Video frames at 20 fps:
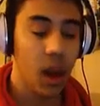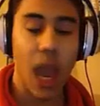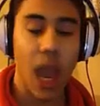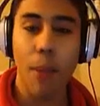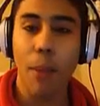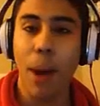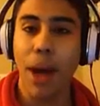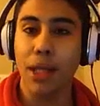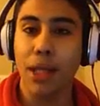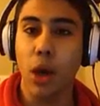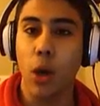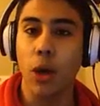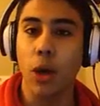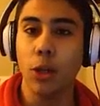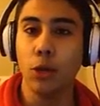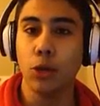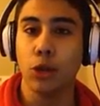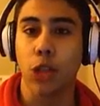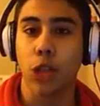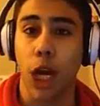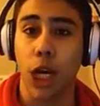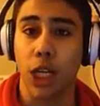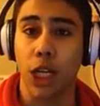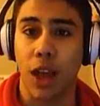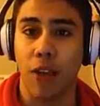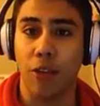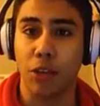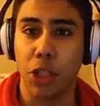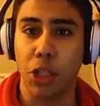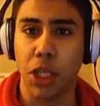Am I the one who started
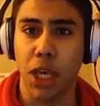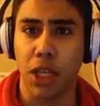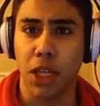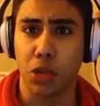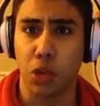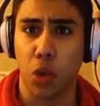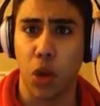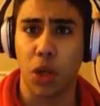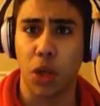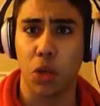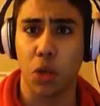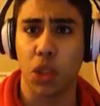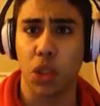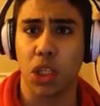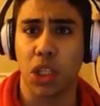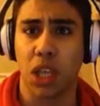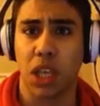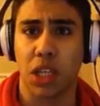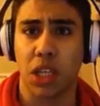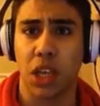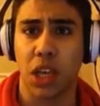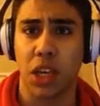everything and Troy was just like